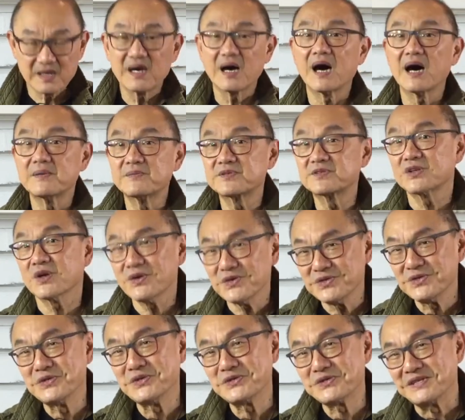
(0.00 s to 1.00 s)
I'm so
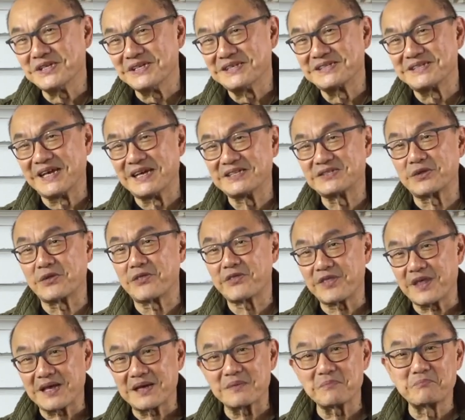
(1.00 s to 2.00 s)
used these days to
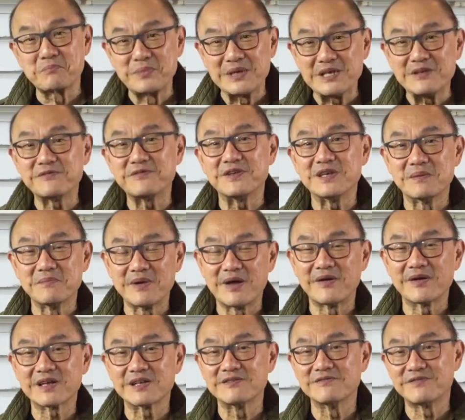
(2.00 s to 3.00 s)
thick, beefy
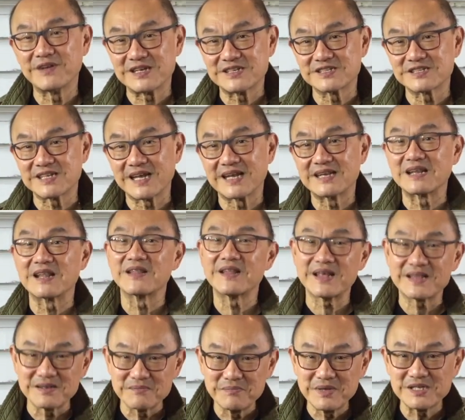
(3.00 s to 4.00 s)
American veg tanned
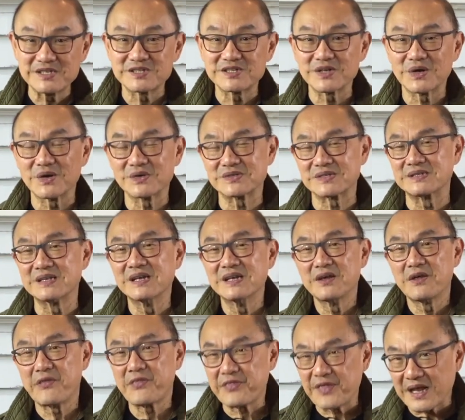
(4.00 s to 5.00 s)
leather midsoles and
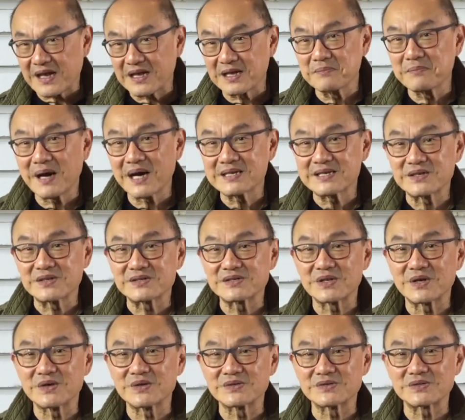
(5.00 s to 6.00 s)
thick commando
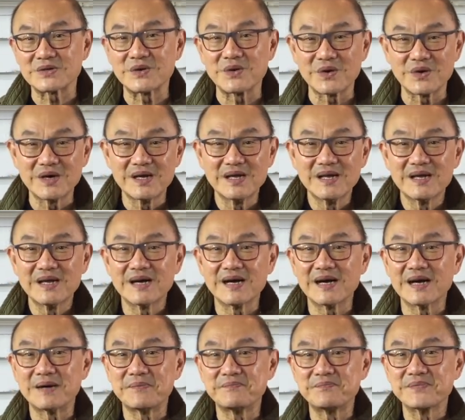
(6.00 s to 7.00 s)
soles or
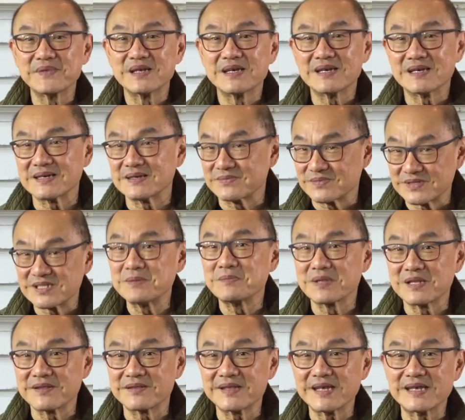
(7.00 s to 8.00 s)

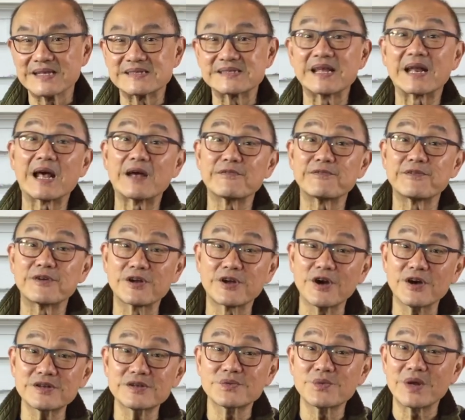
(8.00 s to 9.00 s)
similar things that I've
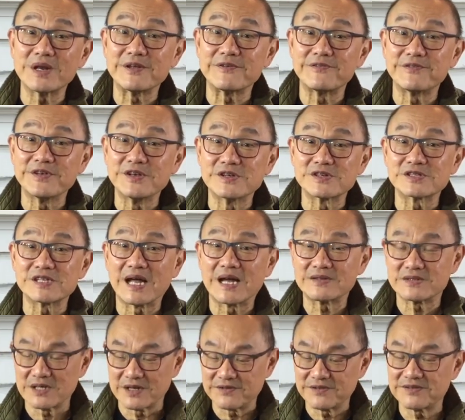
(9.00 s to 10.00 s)
forgotten what it feels
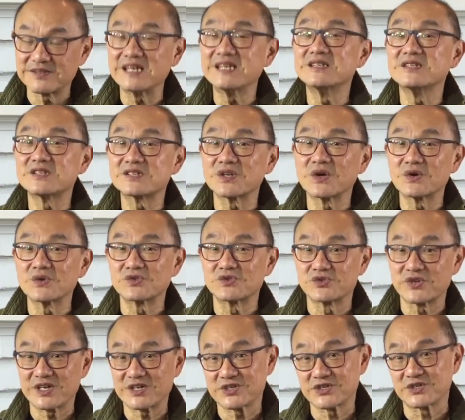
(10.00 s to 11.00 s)
like to have thin-soled
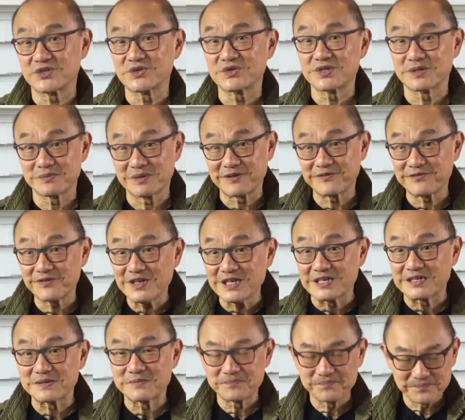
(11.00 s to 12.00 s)
dress shoes on my feet.